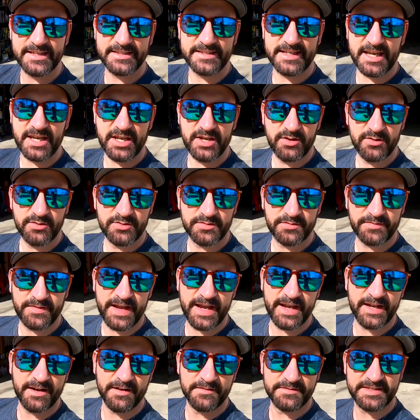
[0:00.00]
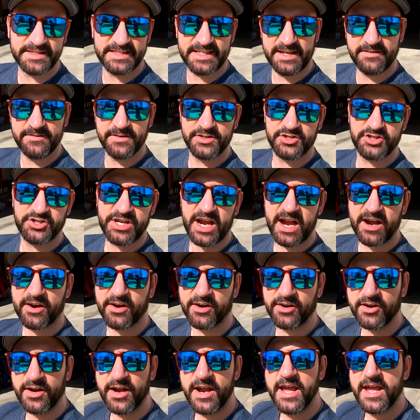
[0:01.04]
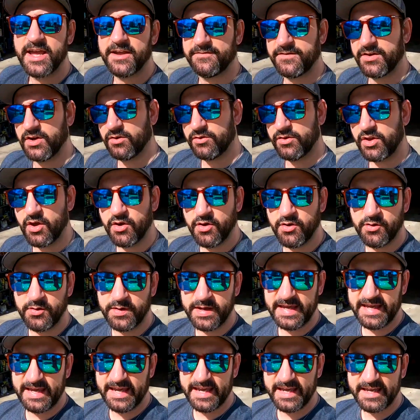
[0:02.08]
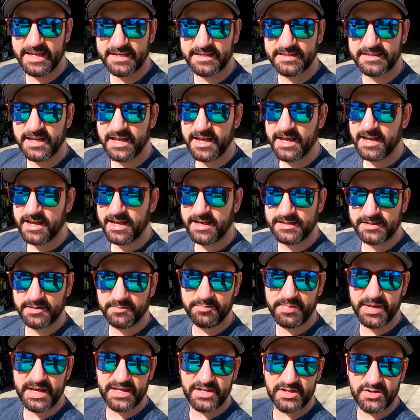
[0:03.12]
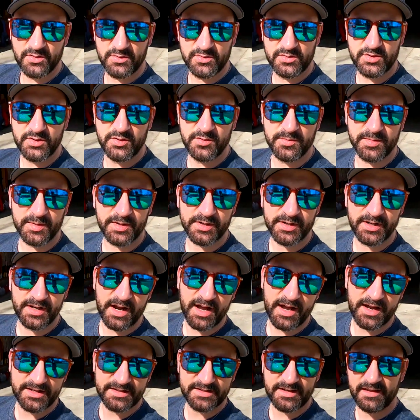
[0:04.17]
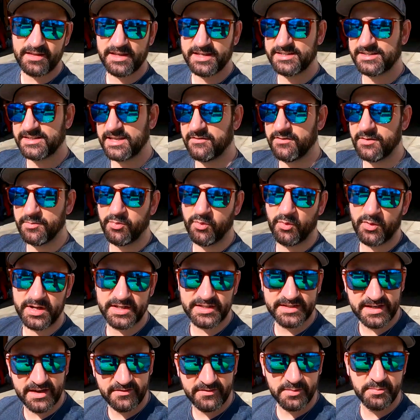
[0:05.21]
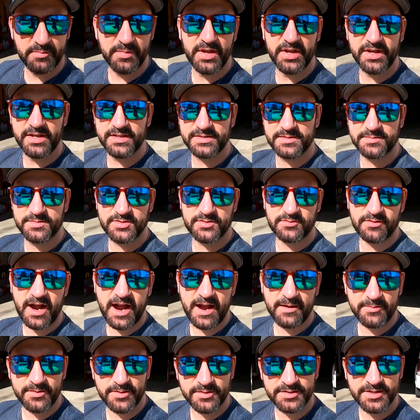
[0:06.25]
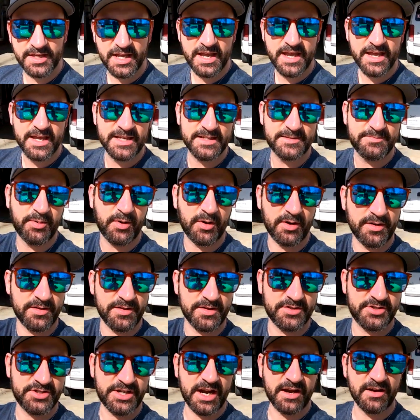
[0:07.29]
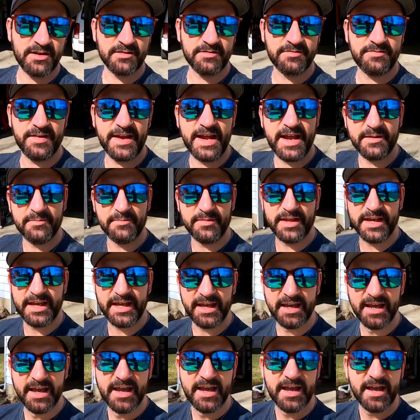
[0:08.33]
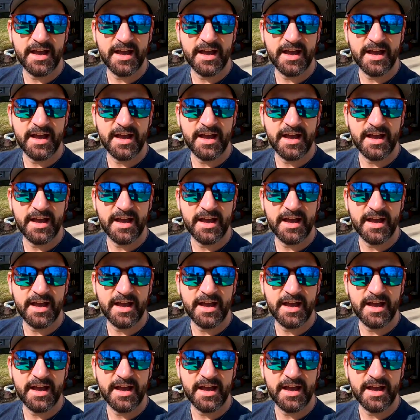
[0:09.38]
is a huge fan of Steven Sharer. If you don't know who he is, he's a big YouTuber. He's got like 7.7 million subscribers. He's part of the Sharer family.